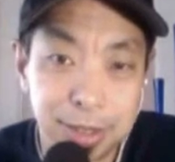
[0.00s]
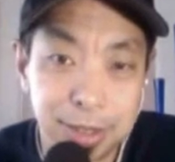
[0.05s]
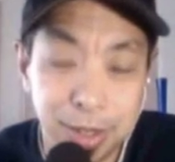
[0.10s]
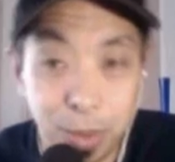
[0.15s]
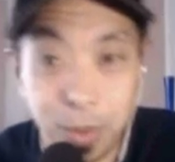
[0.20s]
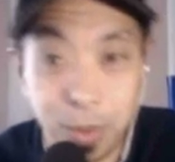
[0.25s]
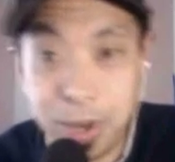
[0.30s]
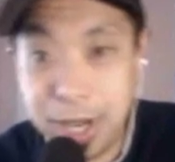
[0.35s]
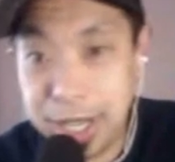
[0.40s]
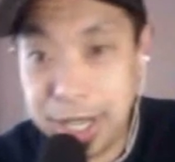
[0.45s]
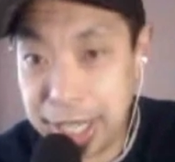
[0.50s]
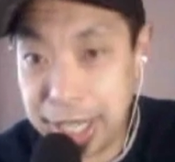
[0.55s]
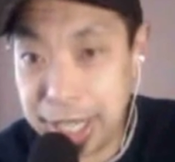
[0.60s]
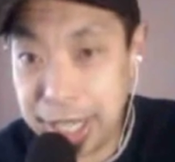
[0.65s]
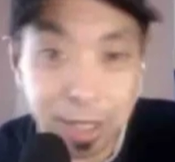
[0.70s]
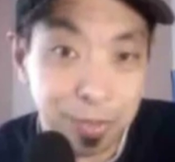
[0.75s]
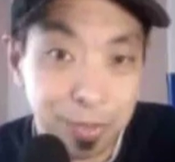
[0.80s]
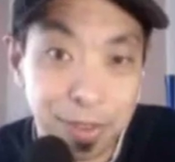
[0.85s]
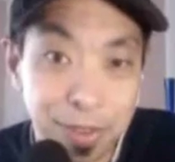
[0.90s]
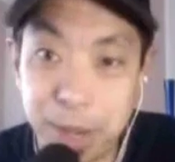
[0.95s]
one, I
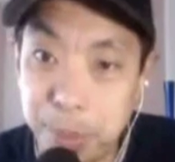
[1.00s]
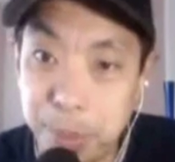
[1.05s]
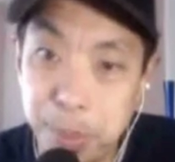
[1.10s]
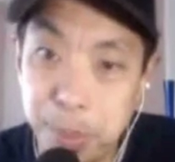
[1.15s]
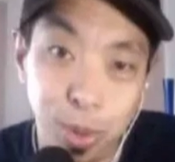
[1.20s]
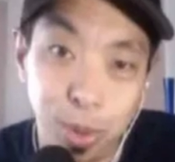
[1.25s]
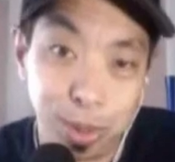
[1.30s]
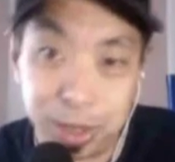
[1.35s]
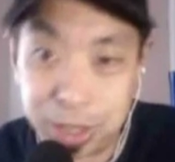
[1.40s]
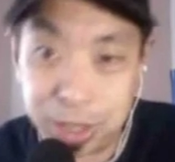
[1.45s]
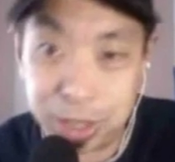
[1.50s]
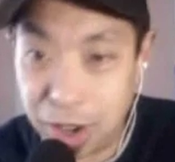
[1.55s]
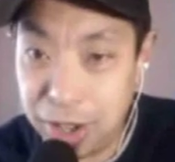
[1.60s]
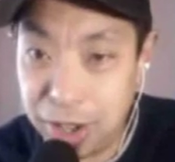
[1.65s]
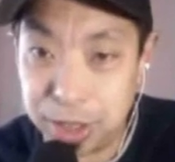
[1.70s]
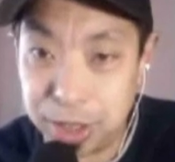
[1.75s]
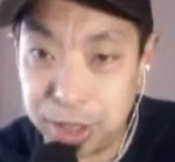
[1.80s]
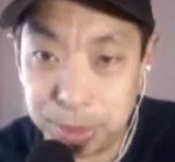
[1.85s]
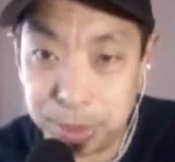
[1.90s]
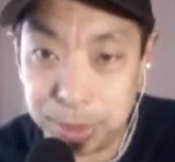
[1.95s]
need to find a port to
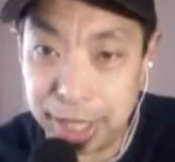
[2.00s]
charge them